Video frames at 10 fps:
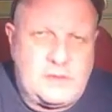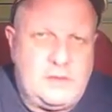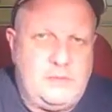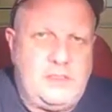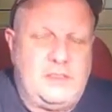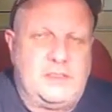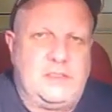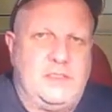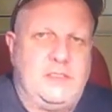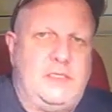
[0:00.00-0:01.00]
Nobody does
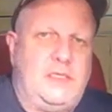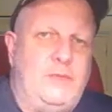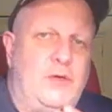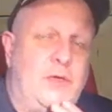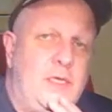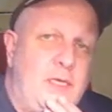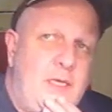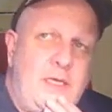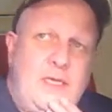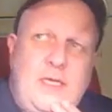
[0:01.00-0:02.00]
that anymore.
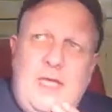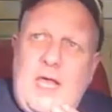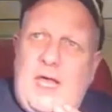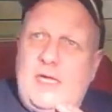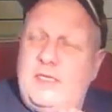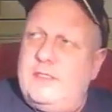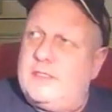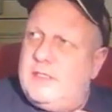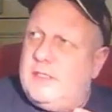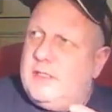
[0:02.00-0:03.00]
And
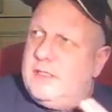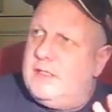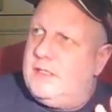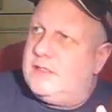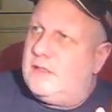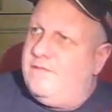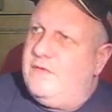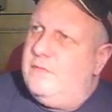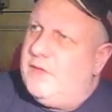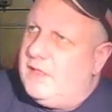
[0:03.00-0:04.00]
it's
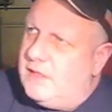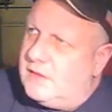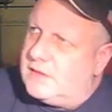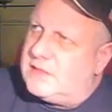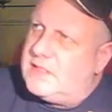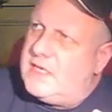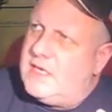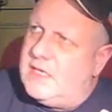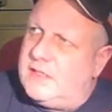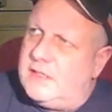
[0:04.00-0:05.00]
often been
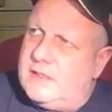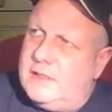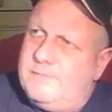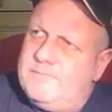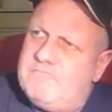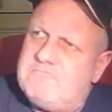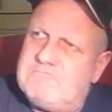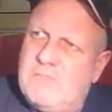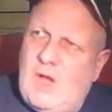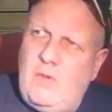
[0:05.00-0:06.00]
said,
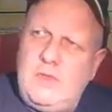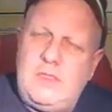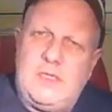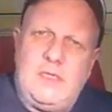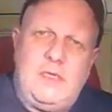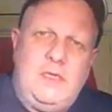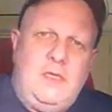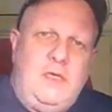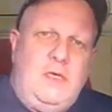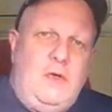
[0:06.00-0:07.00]
I wonder
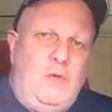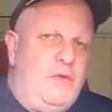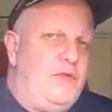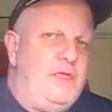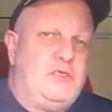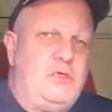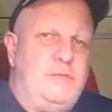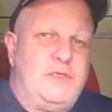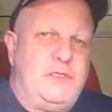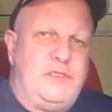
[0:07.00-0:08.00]
what these
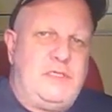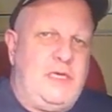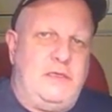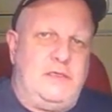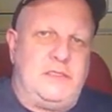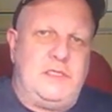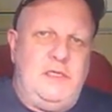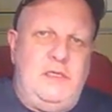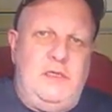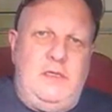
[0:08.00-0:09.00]
drums could tell us
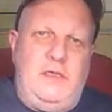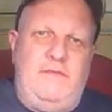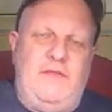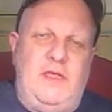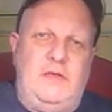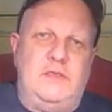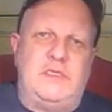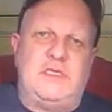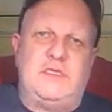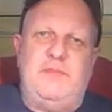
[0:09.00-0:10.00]
if they could
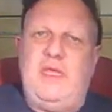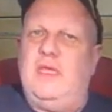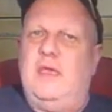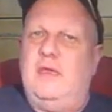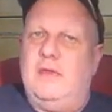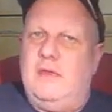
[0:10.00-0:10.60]
speak.